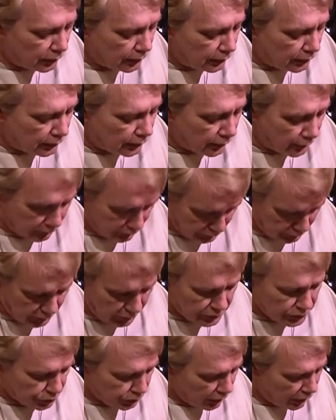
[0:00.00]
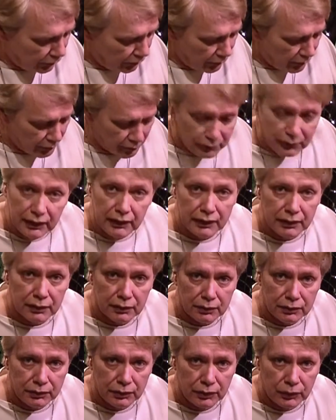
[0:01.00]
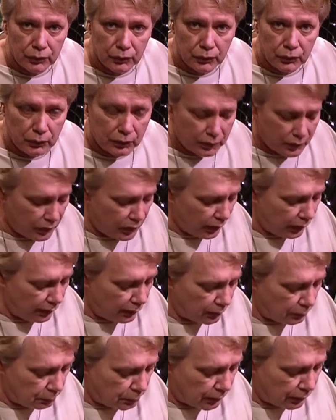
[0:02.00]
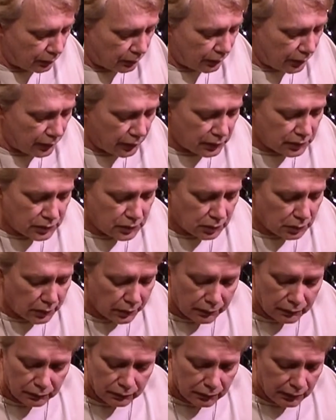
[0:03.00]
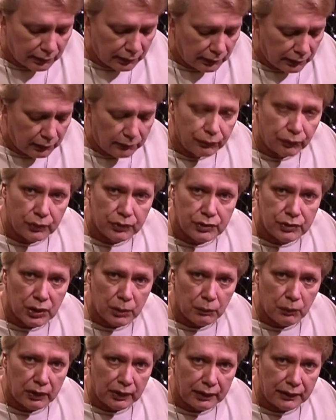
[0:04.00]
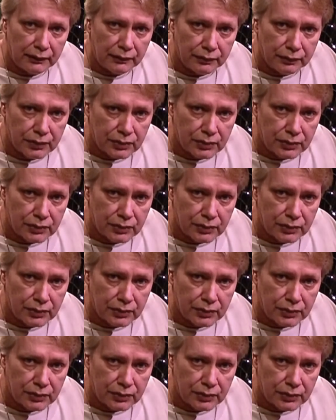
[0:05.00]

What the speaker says: And that's right there near you thinking about getting something for someone else.